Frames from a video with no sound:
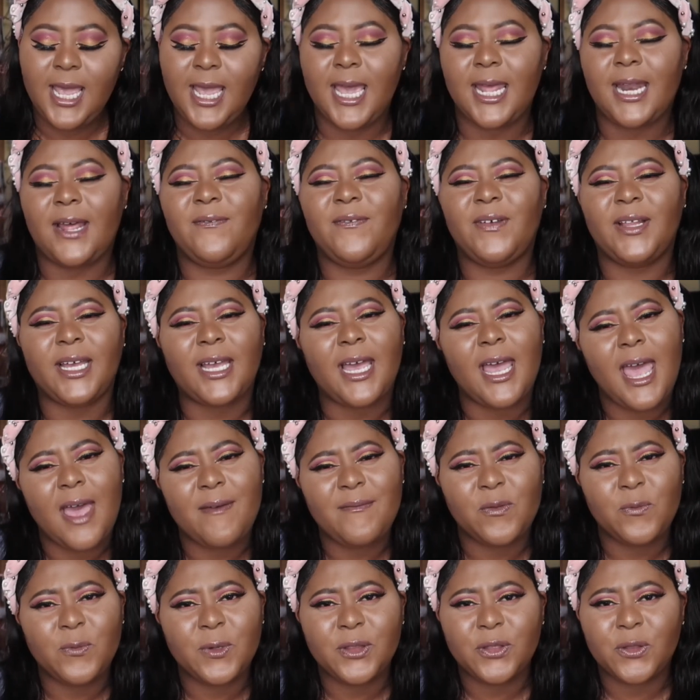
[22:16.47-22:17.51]
and I feel like I
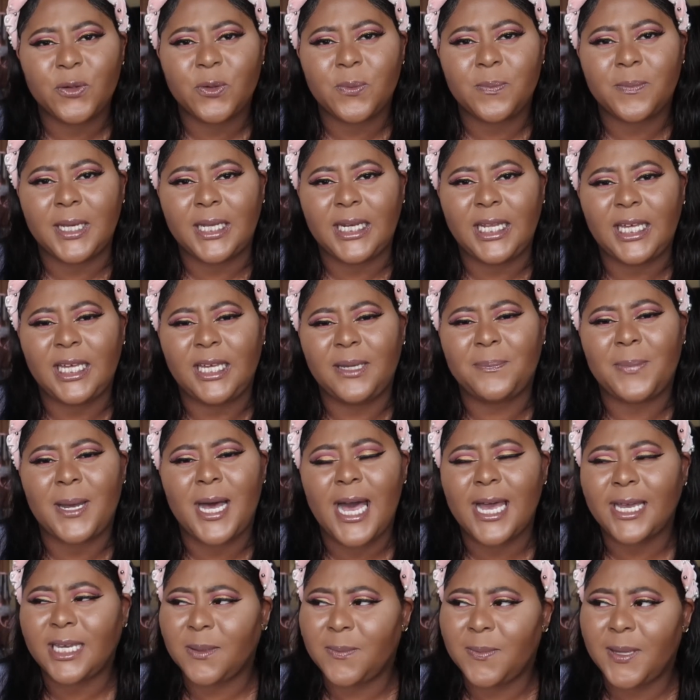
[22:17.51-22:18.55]
haven't went through many
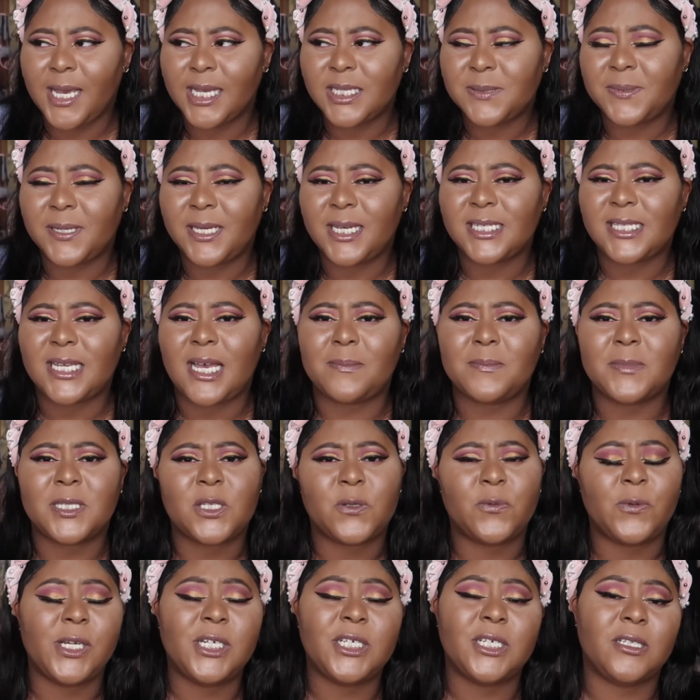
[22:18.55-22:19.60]
PocketBacs because I'm
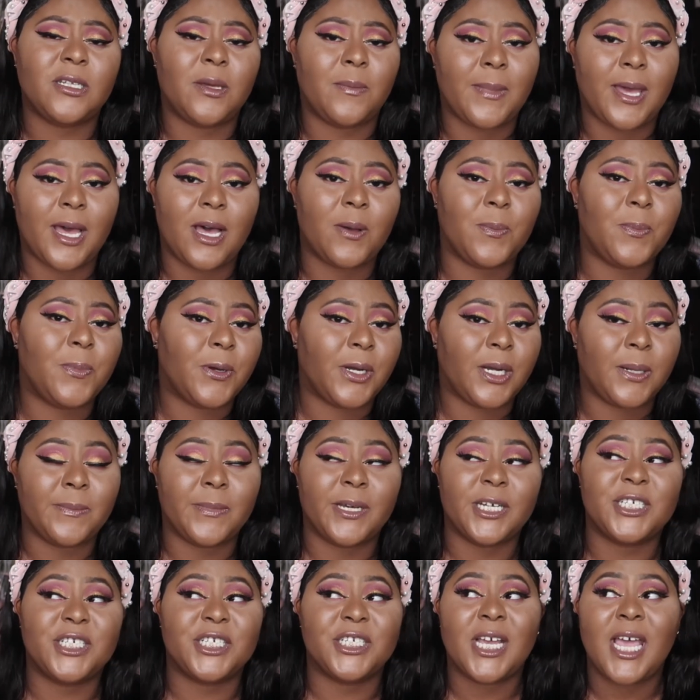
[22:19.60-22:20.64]
switching them out pretty
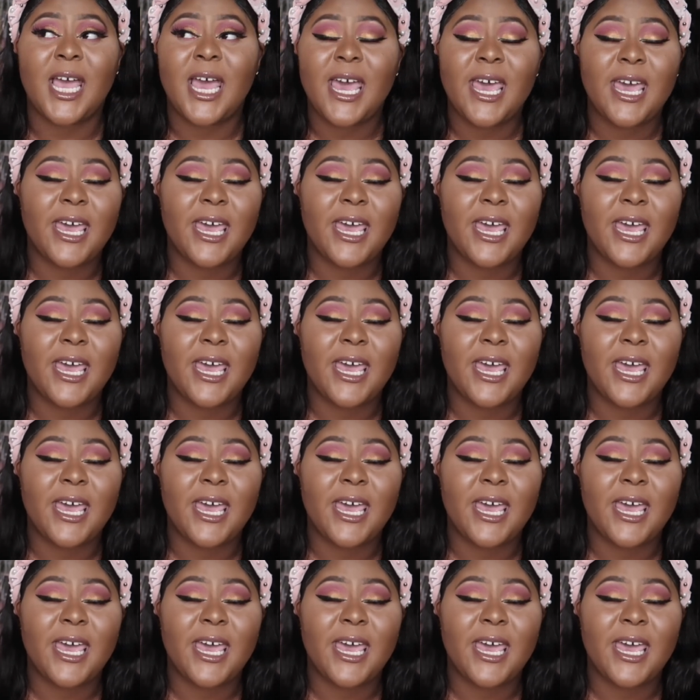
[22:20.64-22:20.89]
much